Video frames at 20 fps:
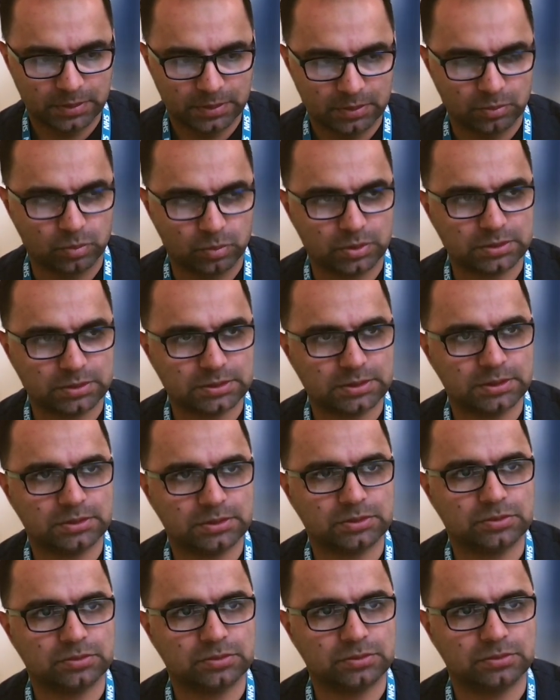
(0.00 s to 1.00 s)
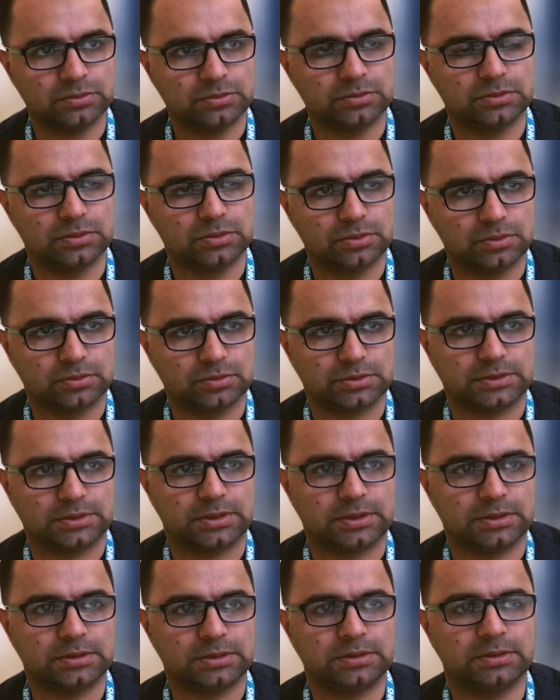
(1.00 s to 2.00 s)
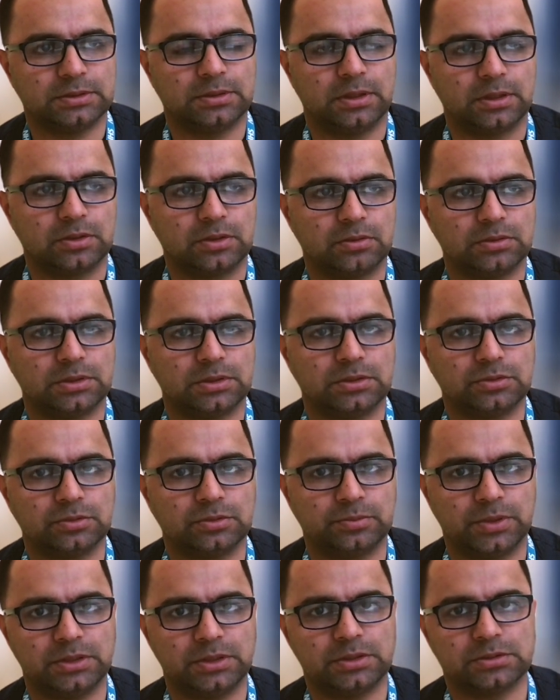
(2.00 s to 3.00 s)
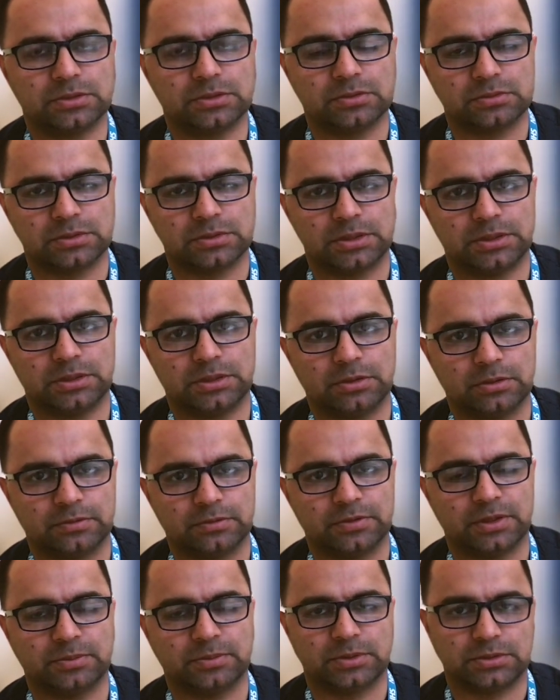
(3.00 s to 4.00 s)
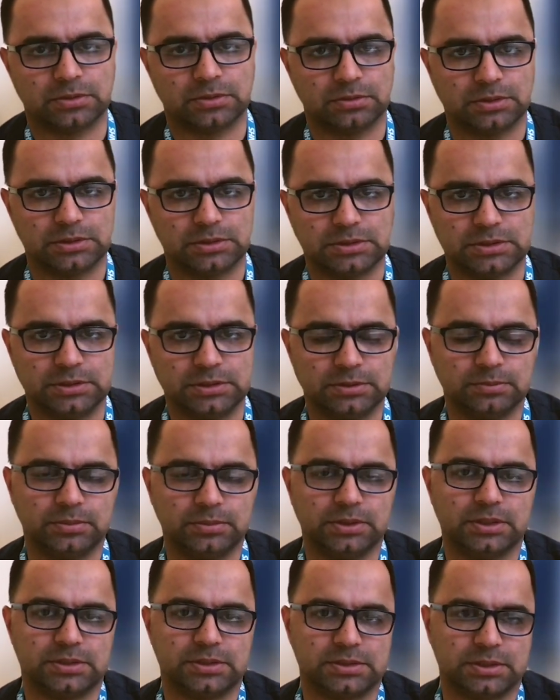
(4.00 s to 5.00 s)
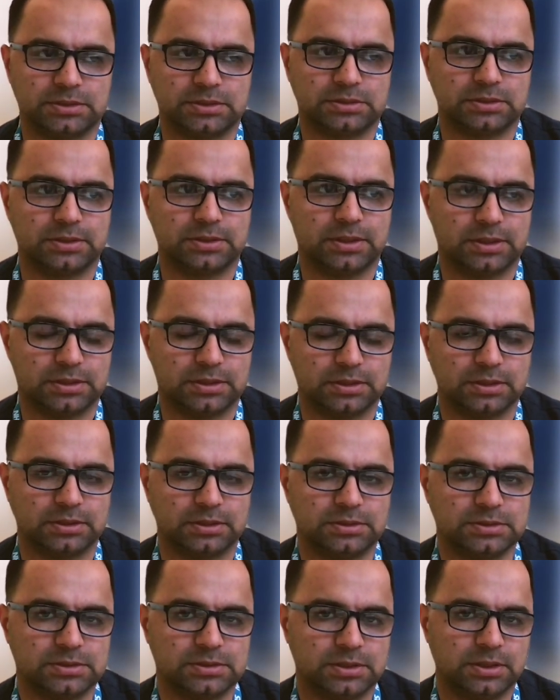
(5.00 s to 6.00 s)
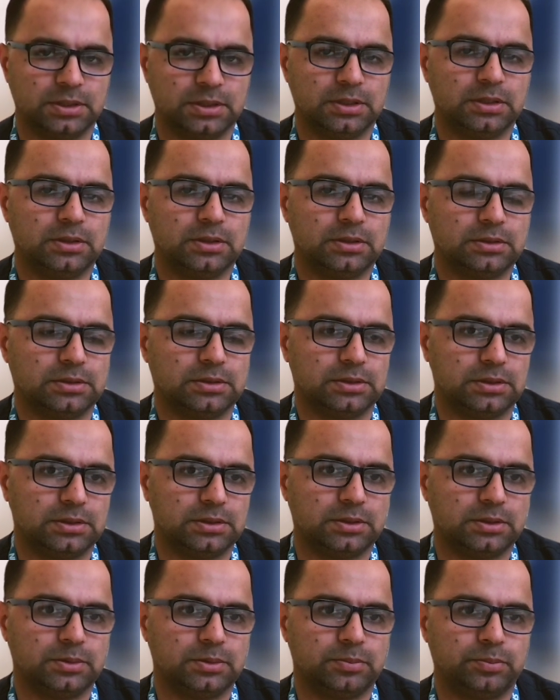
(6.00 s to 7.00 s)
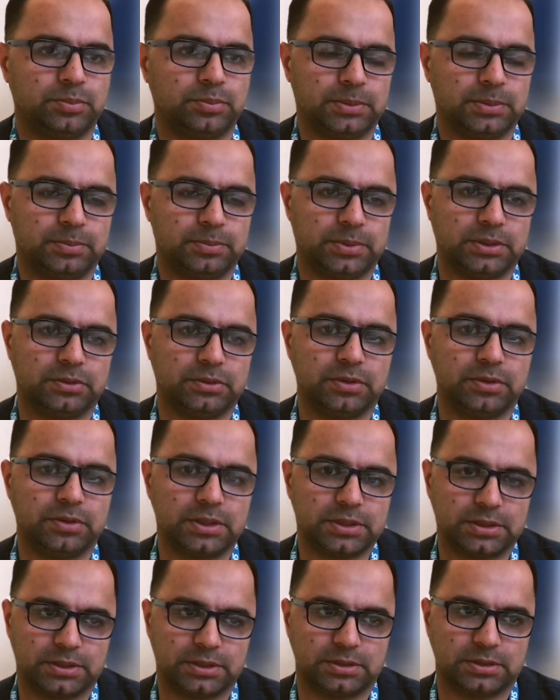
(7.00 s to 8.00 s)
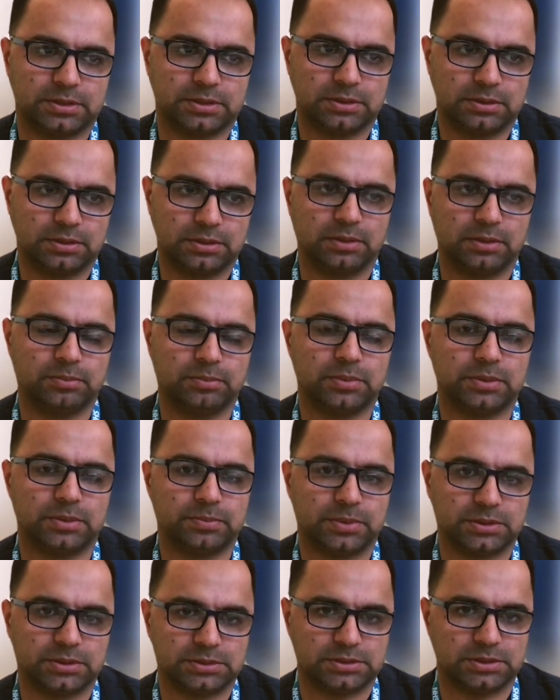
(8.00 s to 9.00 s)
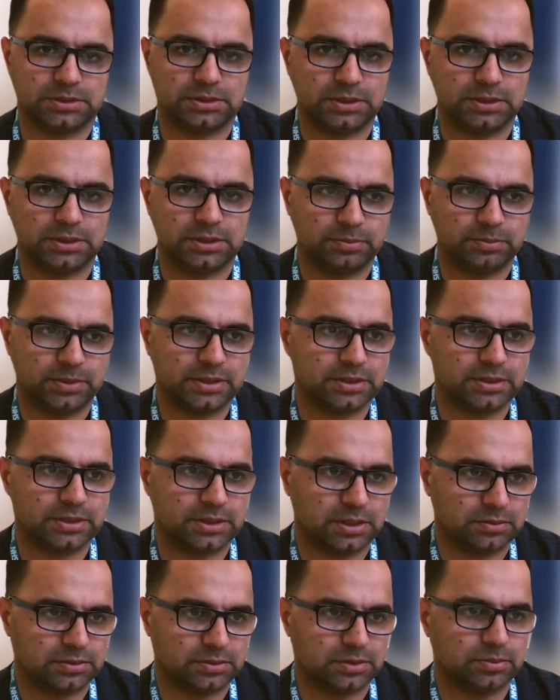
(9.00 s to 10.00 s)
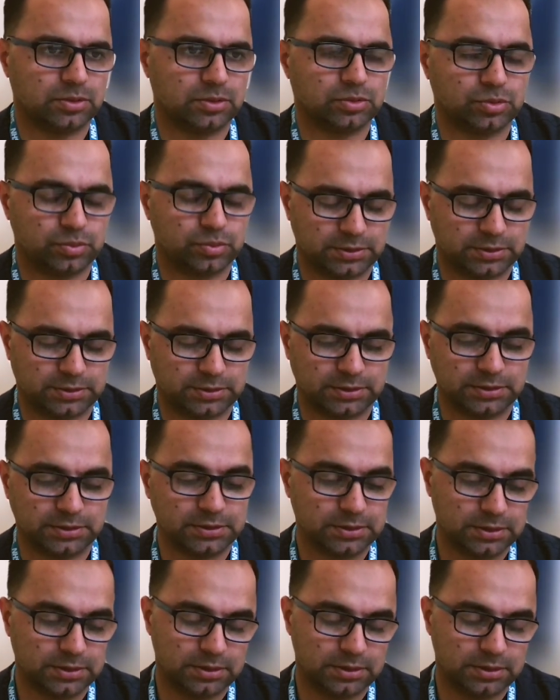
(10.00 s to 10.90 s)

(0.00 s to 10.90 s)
One thing to note that according to British Society of Hematology guidelines, the pediatric lumbar puncture need platelet count about 20.